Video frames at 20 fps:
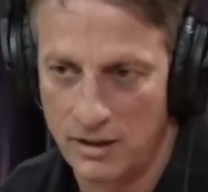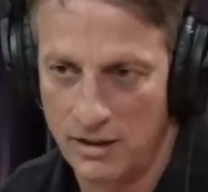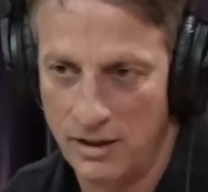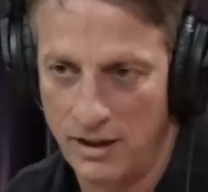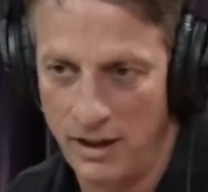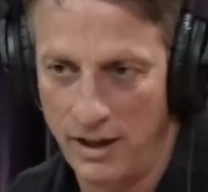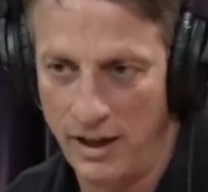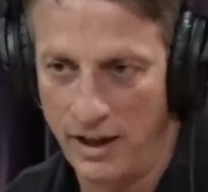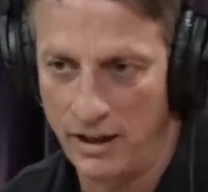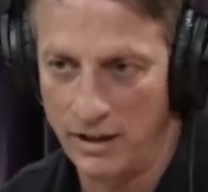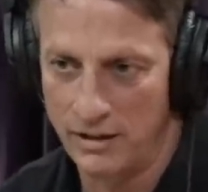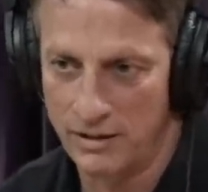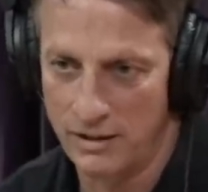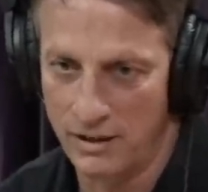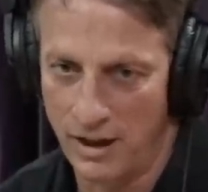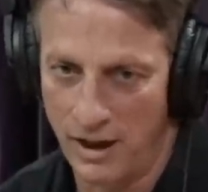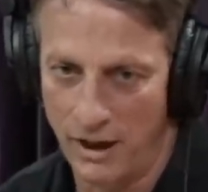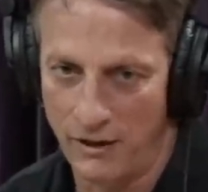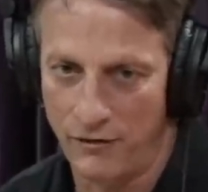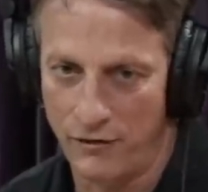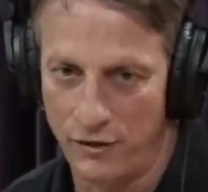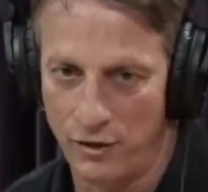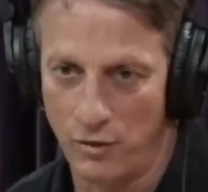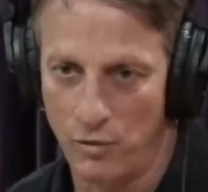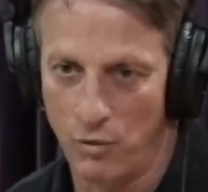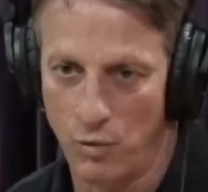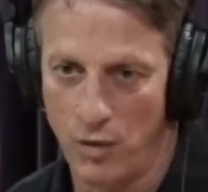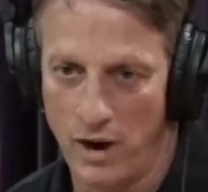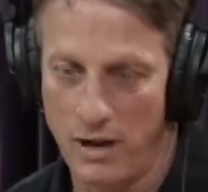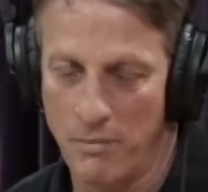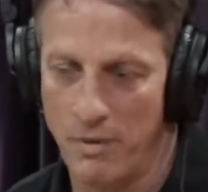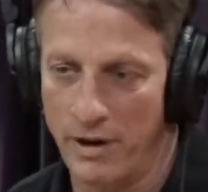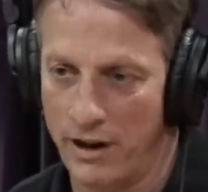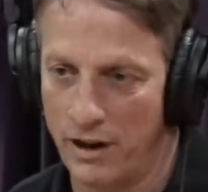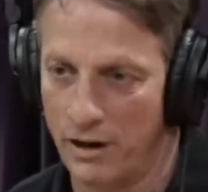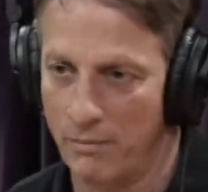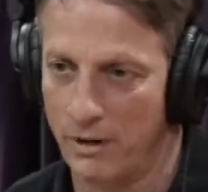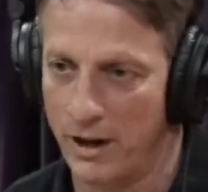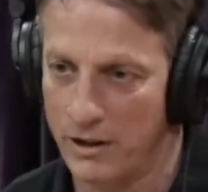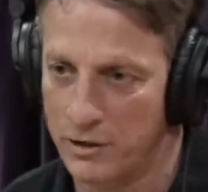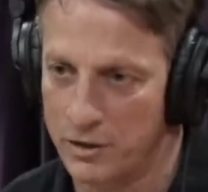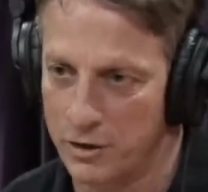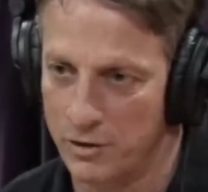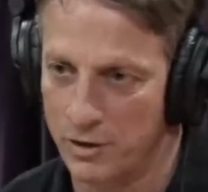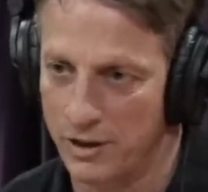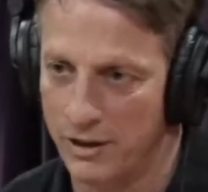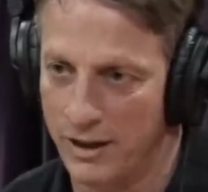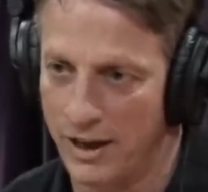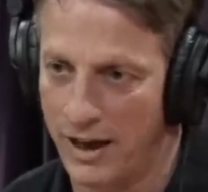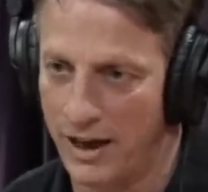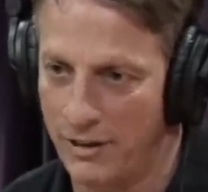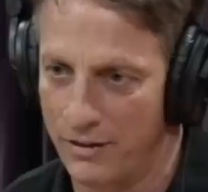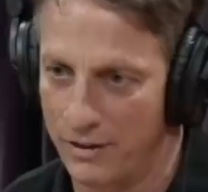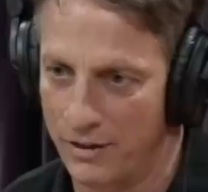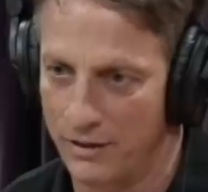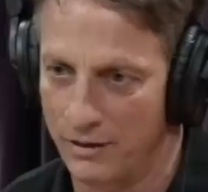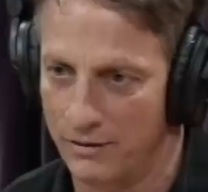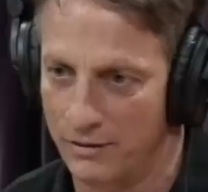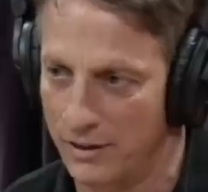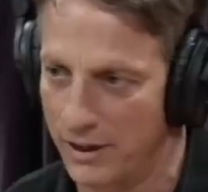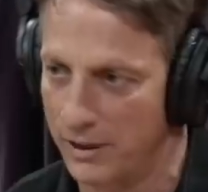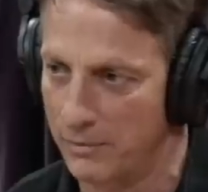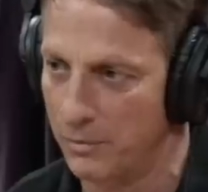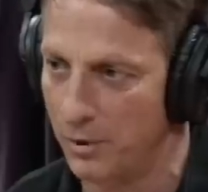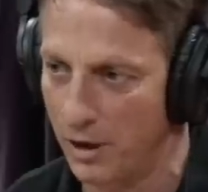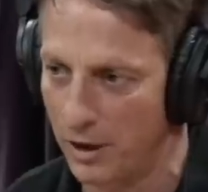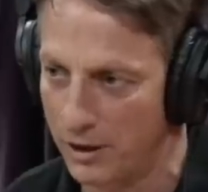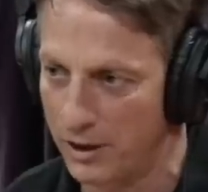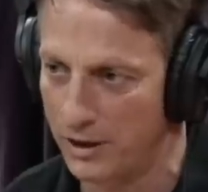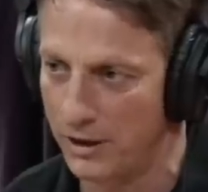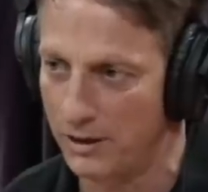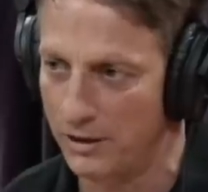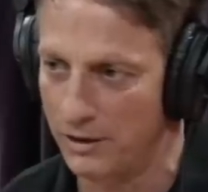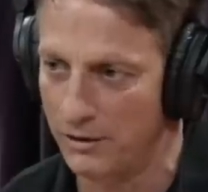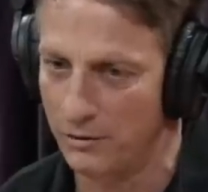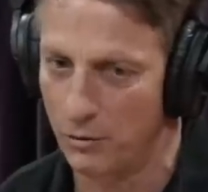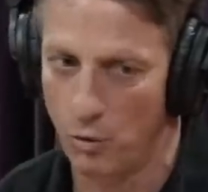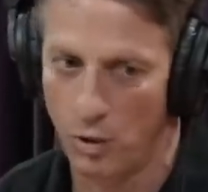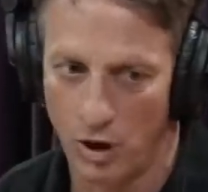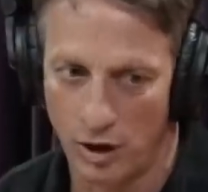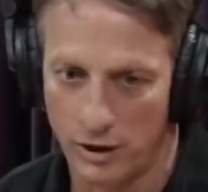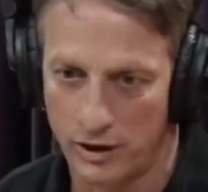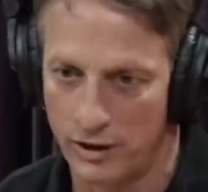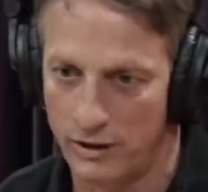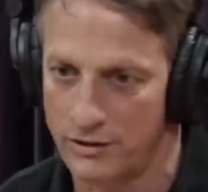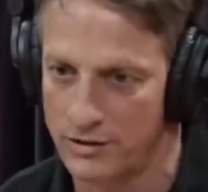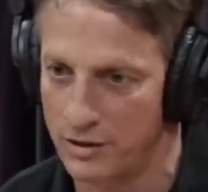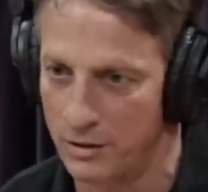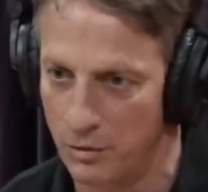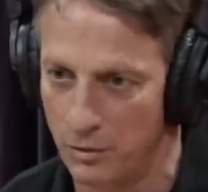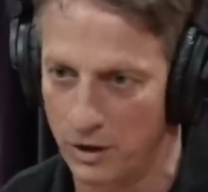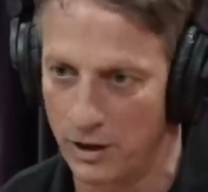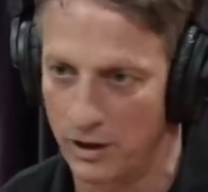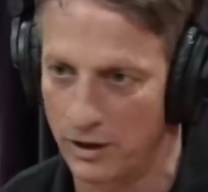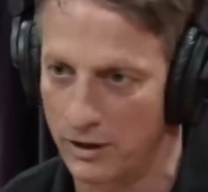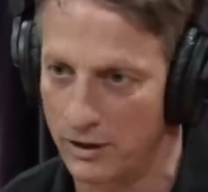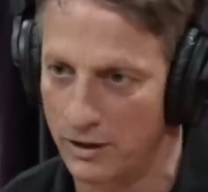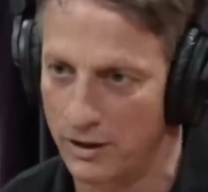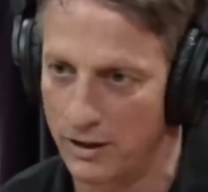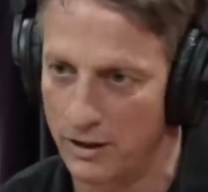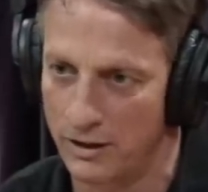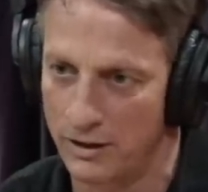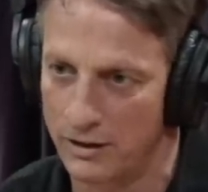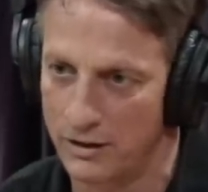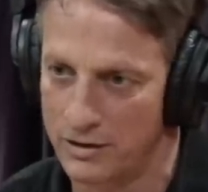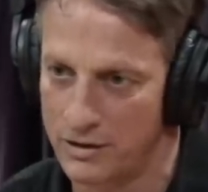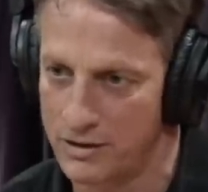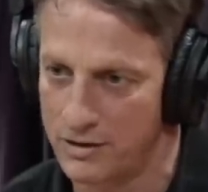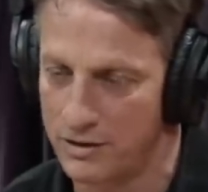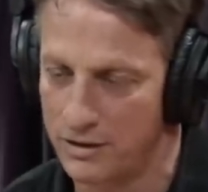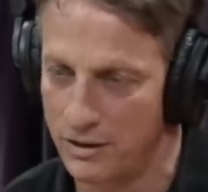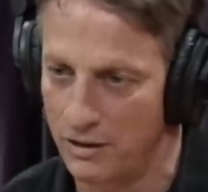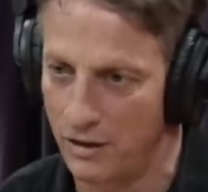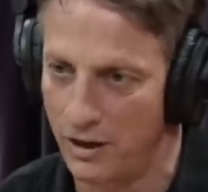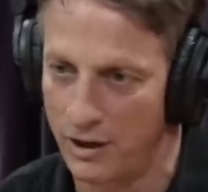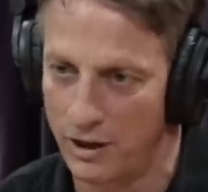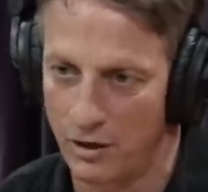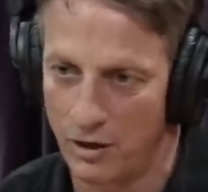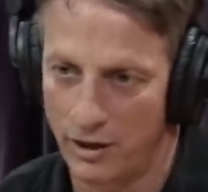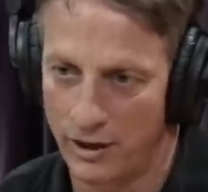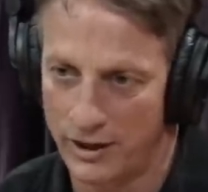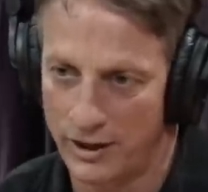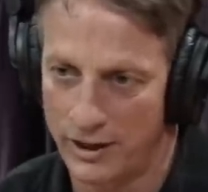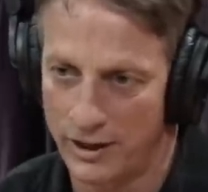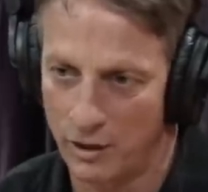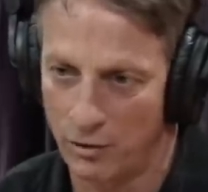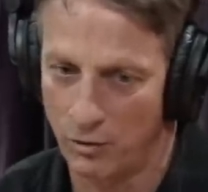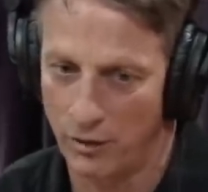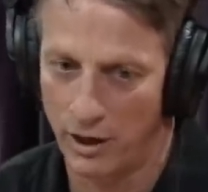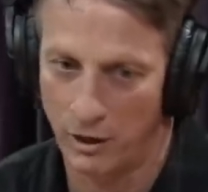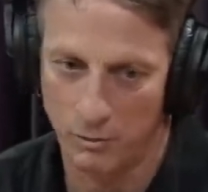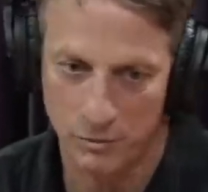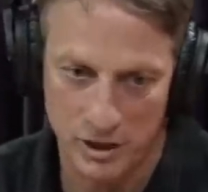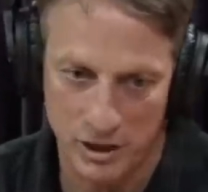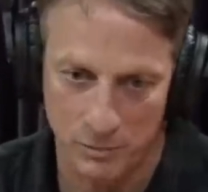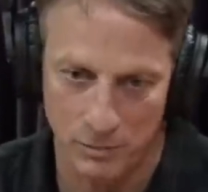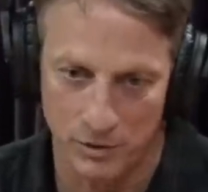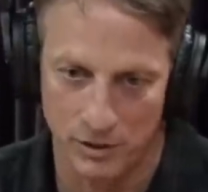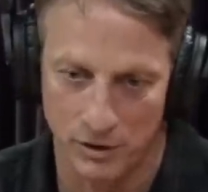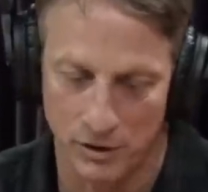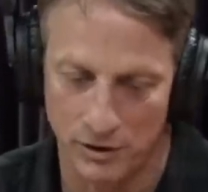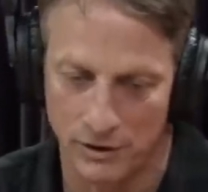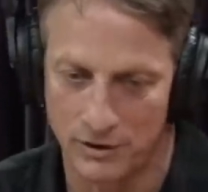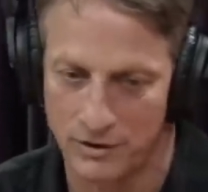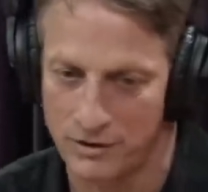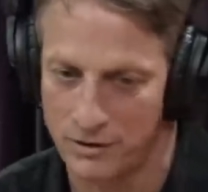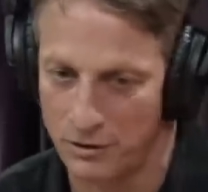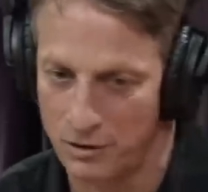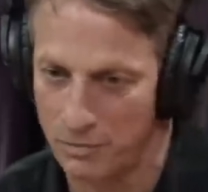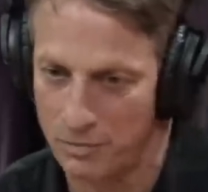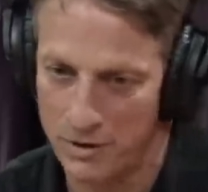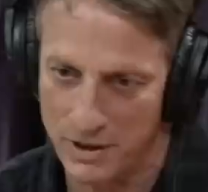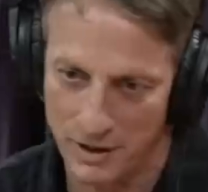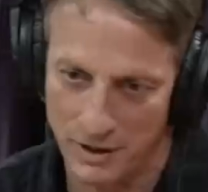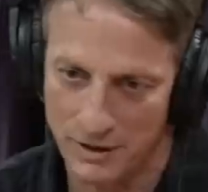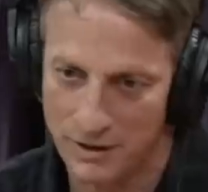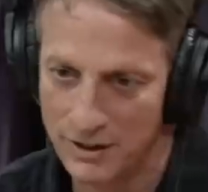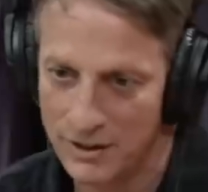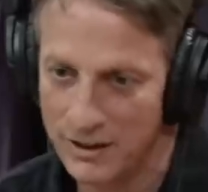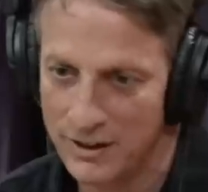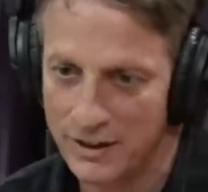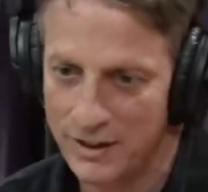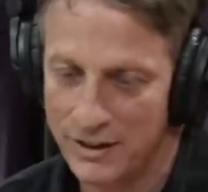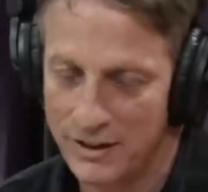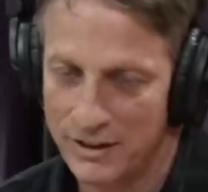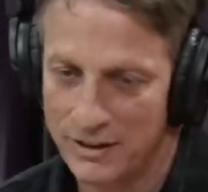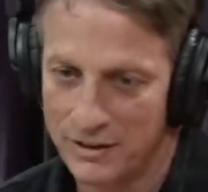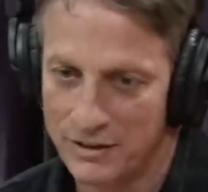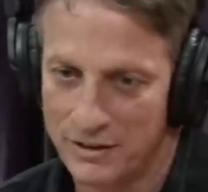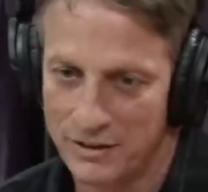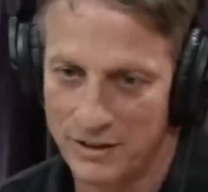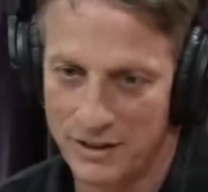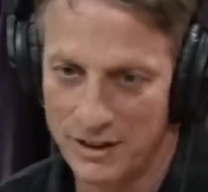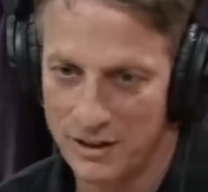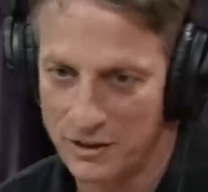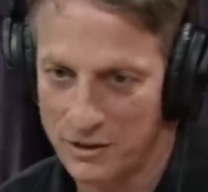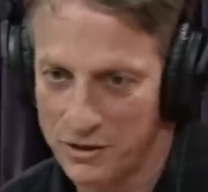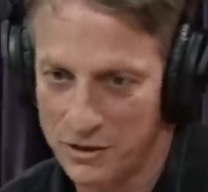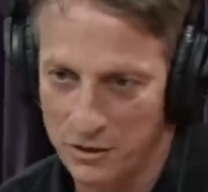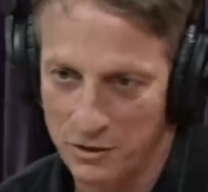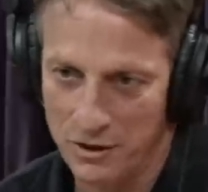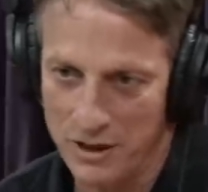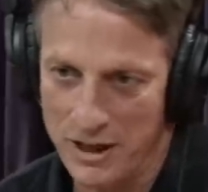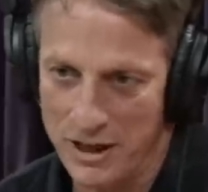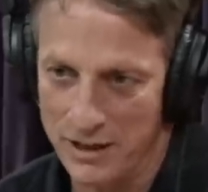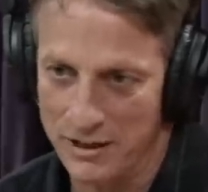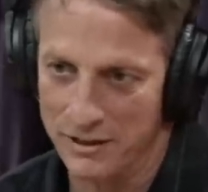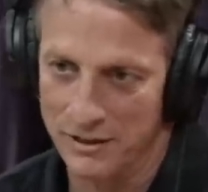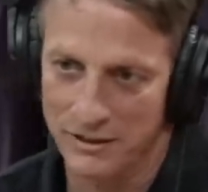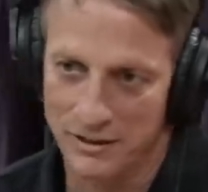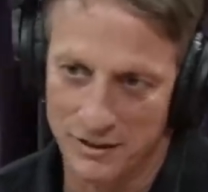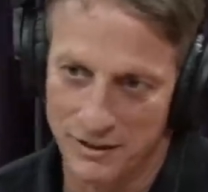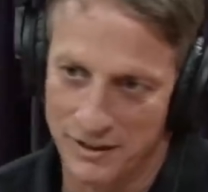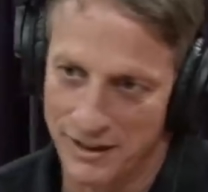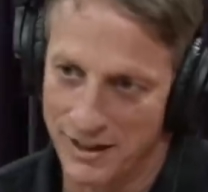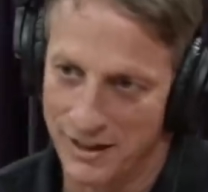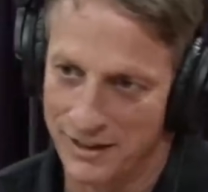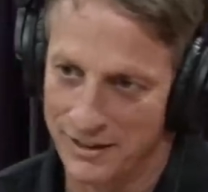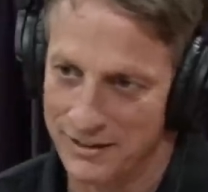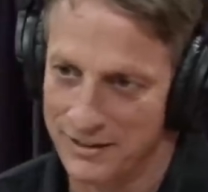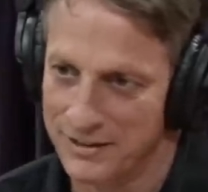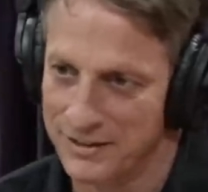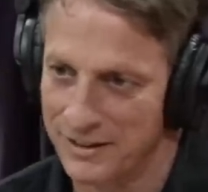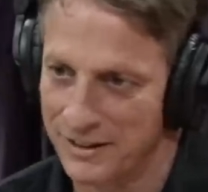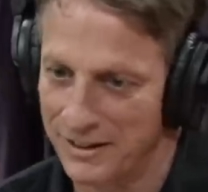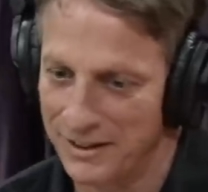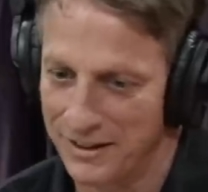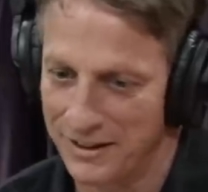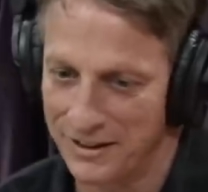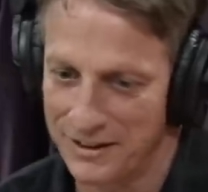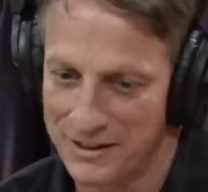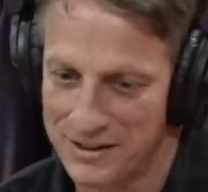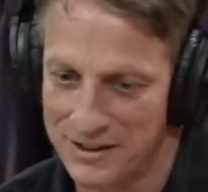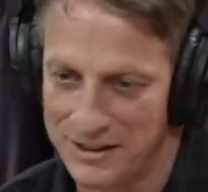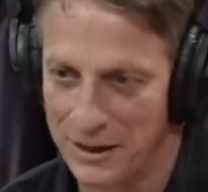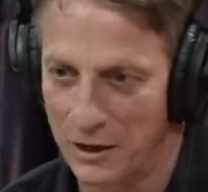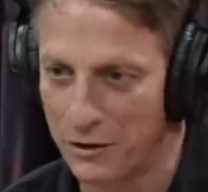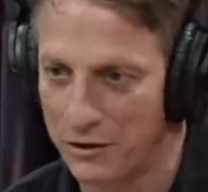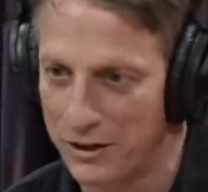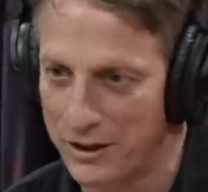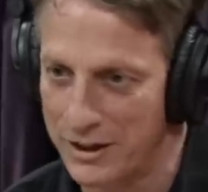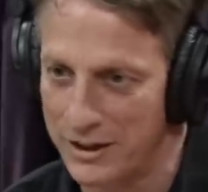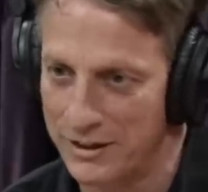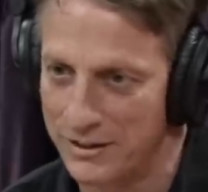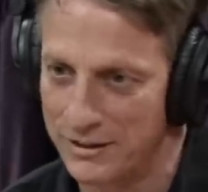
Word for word: And I feel way better about doing that than like parking and then walking somewhere. And it just, you know, I know I can get around people and sort of be indiscreet and and uh, stealthy. And wait, wait,